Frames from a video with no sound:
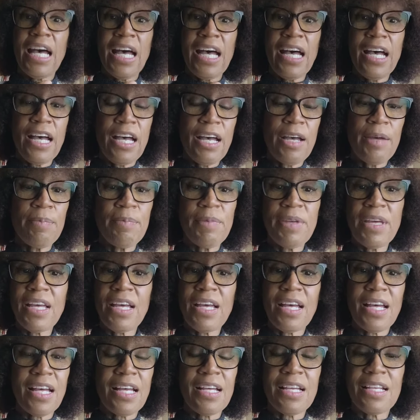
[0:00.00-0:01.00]

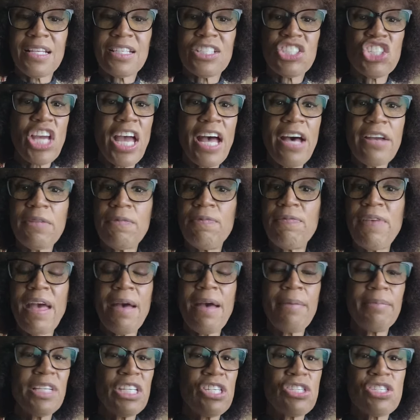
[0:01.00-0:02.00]
Child and
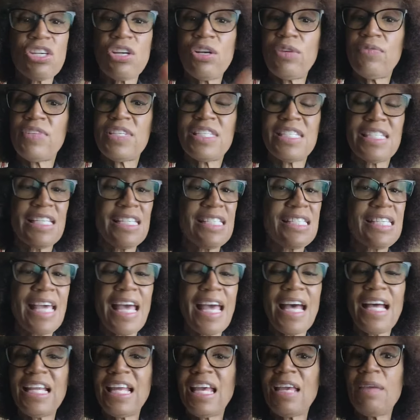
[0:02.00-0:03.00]
Family Services,
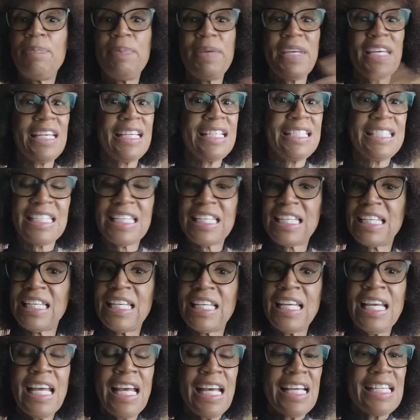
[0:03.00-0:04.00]

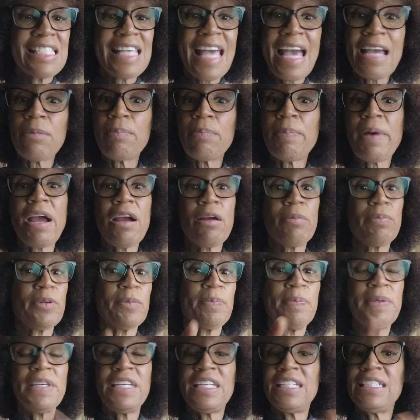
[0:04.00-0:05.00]
LAPD, Santa Barbara
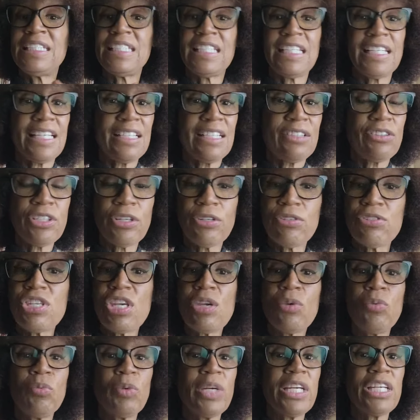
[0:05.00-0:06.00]
PD,
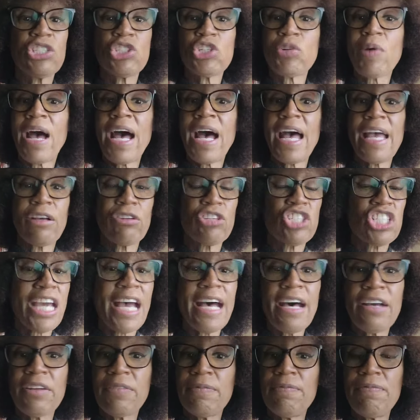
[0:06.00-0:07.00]
13-week trial,
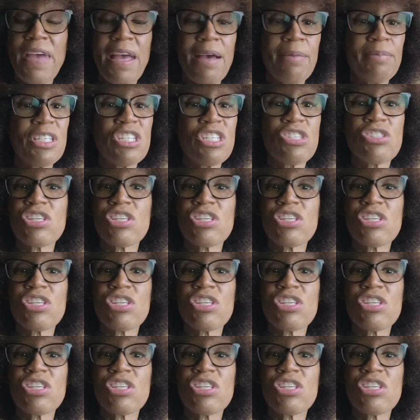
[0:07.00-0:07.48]
Child and Family